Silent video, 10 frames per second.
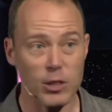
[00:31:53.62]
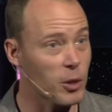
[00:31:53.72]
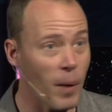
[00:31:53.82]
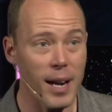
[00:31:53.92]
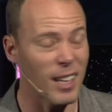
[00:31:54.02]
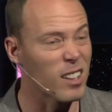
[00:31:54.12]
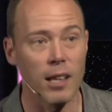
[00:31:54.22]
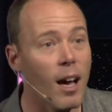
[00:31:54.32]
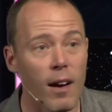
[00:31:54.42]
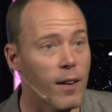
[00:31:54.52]
that's great. I
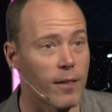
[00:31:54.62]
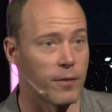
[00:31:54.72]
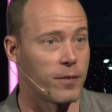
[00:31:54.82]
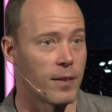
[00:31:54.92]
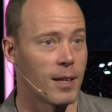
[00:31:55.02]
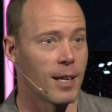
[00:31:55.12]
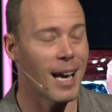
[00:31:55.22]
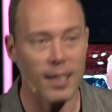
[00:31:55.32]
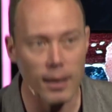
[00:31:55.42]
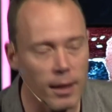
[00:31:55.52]
love
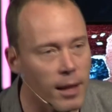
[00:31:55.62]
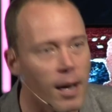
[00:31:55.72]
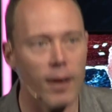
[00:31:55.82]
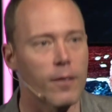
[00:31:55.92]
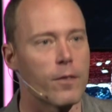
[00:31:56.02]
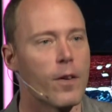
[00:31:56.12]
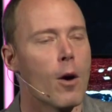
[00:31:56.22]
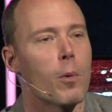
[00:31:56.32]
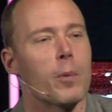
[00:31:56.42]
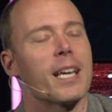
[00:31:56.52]

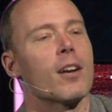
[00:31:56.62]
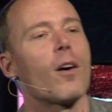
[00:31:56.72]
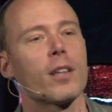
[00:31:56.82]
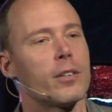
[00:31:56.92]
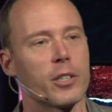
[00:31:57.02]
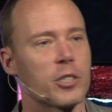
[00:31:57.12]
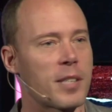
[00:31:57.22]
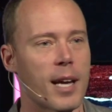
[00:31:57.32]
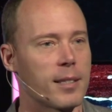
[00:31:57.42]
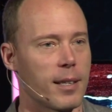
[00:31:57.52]
when we can all
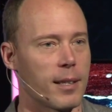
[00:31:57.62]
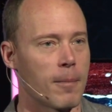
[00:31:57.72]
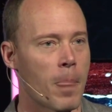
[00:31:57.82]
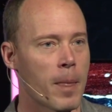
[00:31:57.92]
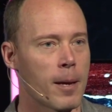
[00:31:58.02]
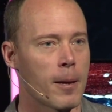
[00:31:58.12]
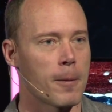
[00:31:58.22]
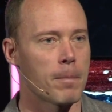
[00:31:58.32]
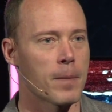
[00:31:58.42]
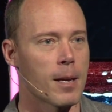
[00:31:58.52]
understand it.
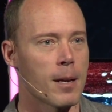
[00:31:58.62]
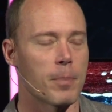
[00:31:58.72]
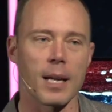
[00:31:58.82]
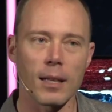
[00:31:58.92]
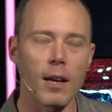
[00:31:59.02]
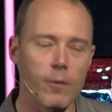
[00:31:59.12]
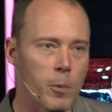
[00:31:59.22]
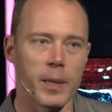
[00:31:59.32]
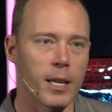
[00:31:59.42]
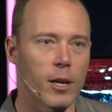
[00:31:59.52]
But I love
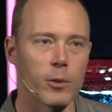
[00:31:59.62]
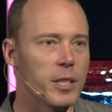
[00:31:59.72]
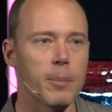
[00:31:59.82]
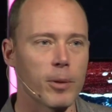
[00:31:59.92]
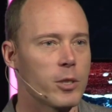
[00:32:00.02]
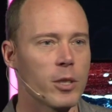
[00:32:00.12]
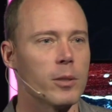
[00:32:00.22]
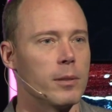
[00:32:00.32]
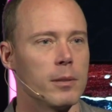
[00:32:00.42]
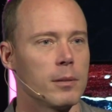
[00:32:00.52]
when we can go deeper
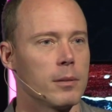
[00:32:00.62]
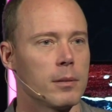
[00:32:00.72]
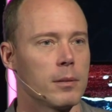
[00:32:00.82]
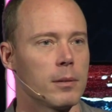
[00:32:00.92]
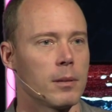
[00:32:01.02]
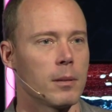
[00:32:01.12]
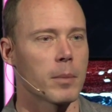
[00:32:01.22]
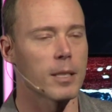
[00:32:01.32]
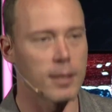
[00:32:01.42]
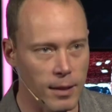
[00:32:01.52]
too.
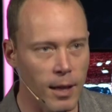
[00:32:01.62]
Because